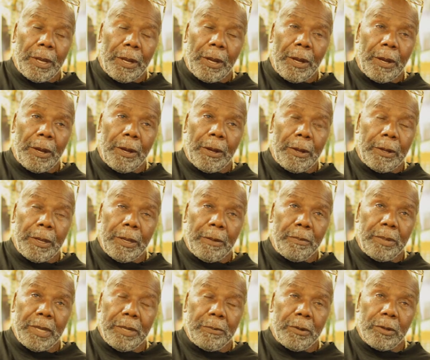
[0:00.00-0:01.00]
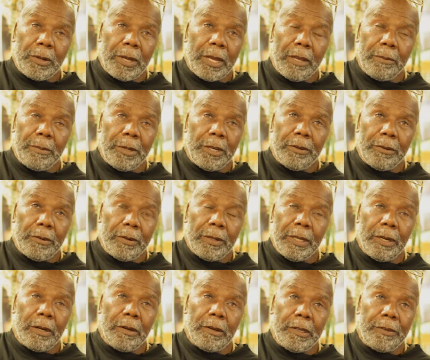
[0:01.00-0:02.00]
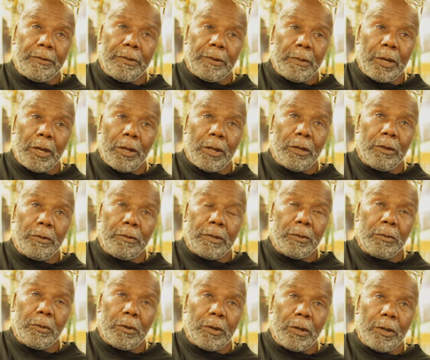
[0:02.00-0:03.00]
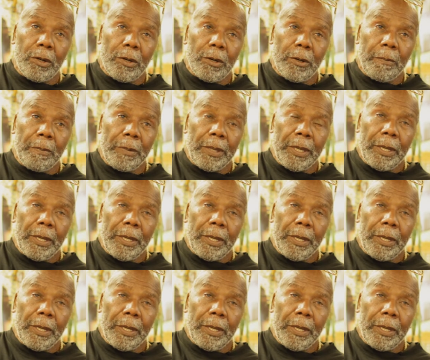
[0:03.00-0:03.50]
And people come here literally from all over the world